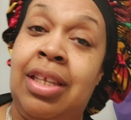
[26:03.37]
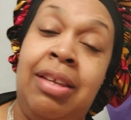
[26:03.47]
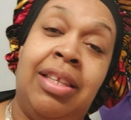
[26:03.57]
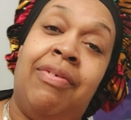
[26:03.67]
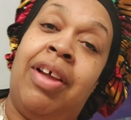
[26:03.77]

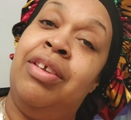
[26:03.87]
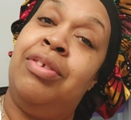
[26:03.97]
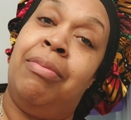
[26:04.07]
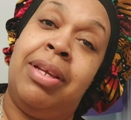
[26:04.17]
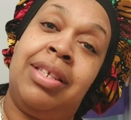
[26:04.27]
stuff I use on
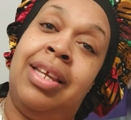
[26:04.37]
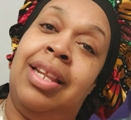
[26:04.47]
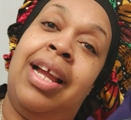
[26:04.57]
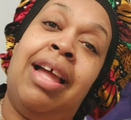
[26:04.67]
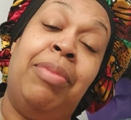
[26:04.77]
my skin like
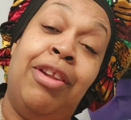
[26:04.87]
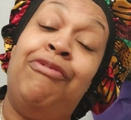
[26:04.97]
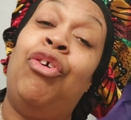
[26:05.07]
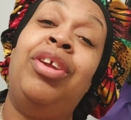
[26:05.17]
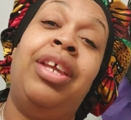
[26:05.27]
I've been
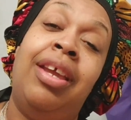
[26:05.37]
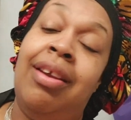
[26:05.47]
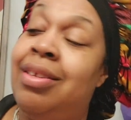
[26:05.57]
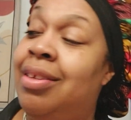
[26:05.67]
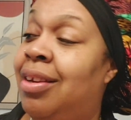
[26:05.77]
for years,
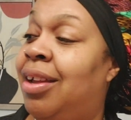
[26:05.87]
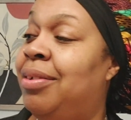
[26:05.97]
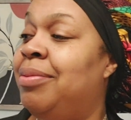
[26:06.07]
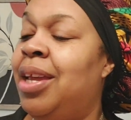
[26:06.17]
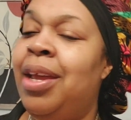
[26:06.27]
you know.
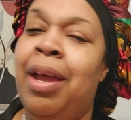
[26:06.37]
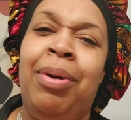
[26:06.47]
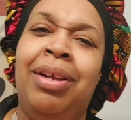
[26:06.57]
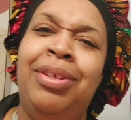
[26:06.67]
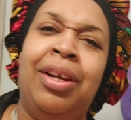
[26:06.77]
But,
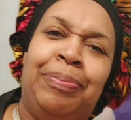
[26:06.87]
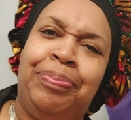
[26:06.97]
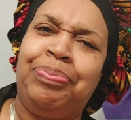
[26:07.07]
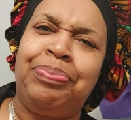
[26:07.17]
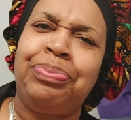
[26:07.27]
you know,
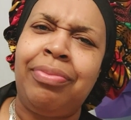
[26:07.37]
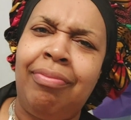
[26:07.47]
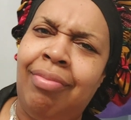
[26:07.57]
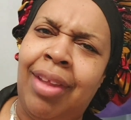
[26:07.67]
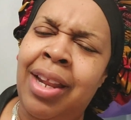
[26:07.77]

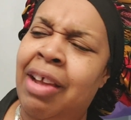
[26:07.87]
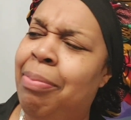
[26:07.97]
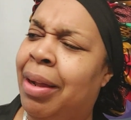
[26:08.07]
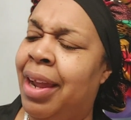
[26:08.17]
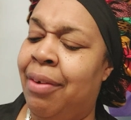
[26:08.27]
enough
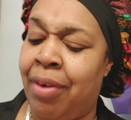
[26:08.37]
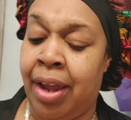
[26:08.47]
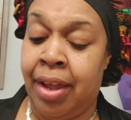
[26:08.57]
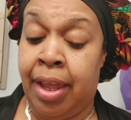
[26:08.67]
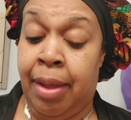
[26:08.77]
about that rant.
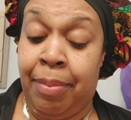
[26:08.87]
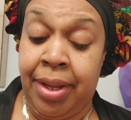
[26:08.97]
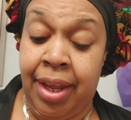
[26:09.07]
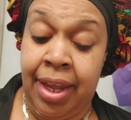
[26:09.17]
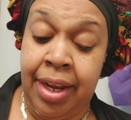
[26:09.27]
But, yeah,
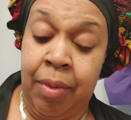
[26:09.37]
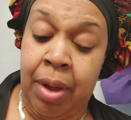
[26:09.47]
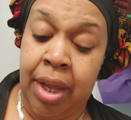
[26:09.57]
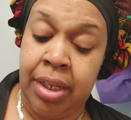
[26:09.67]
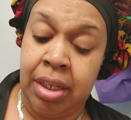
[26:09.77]

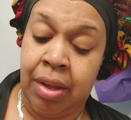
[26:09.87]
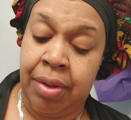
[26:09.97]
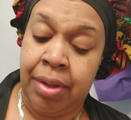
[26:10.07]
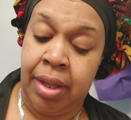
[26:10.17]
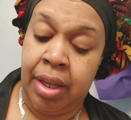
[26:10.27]
anyway, so
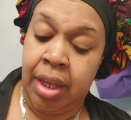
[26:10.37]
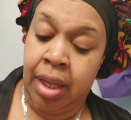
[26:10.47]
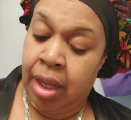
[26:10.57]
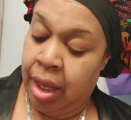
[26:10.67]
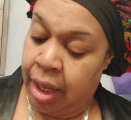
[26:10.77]

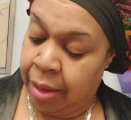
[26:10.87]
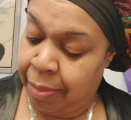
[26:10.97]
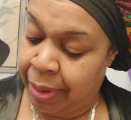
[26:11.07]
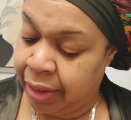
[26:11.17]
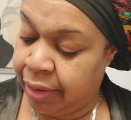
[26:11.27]
I'm about
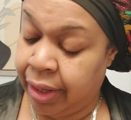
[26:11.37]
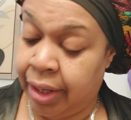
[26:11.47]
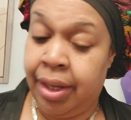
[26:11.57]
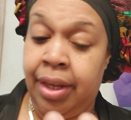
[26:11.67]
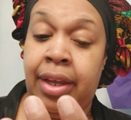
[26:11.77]
to go down
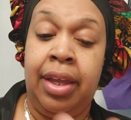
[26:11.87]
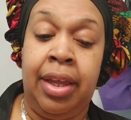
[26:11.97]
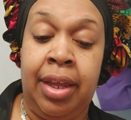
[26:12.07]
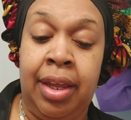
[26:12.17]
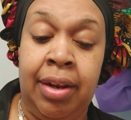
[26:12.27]
here
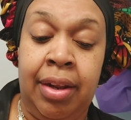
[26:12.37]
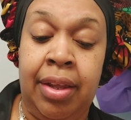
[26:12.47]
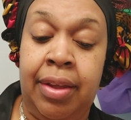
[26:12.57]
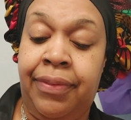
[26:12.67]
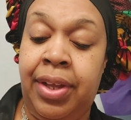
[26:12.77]

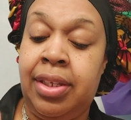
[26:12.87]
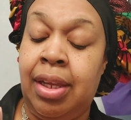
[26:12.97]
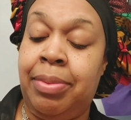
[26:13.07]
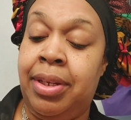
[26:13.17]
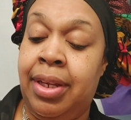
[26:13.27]
and fix
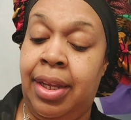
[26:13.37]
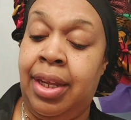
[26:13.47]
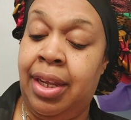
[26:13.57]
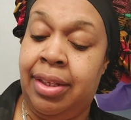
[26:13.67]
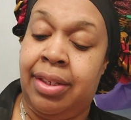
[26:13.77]
something to
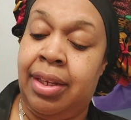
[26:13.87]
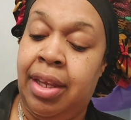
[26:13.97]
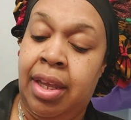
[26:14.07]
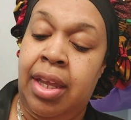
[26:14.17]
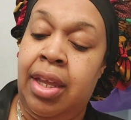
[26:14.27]
eat
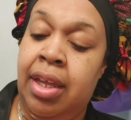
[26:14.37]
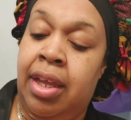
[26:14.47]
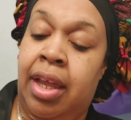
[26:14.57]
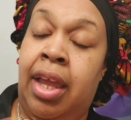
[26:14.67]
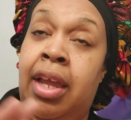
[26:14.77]

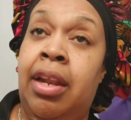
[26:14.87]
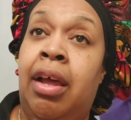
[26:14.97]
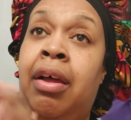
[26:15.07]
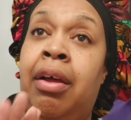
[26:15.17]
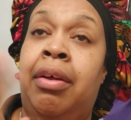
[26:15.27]

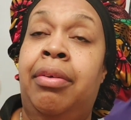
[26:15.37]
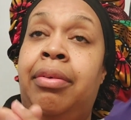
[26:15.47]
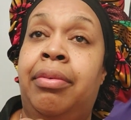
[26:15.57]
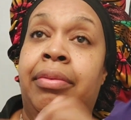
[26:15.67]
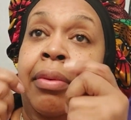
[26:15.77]
and
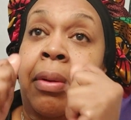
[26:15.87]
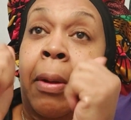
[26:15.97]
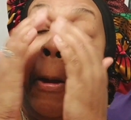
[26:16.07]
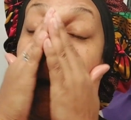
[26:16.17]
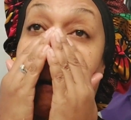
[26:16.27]

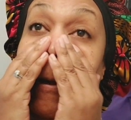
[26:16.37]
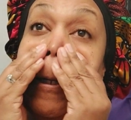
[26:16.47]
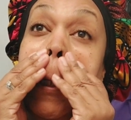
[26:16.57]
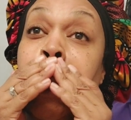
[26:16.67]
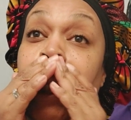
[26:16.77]

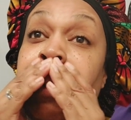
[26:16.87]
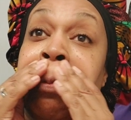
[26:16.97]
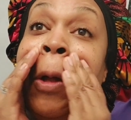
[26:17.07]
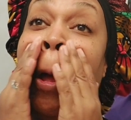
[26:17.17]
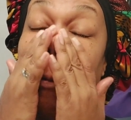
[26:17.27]
get these people
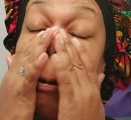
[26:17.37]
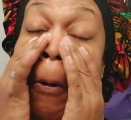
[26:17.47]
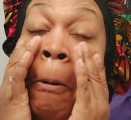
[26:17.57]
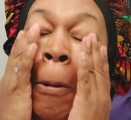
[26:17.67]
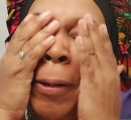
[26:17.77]
up and
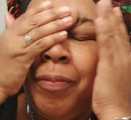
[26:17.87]
going so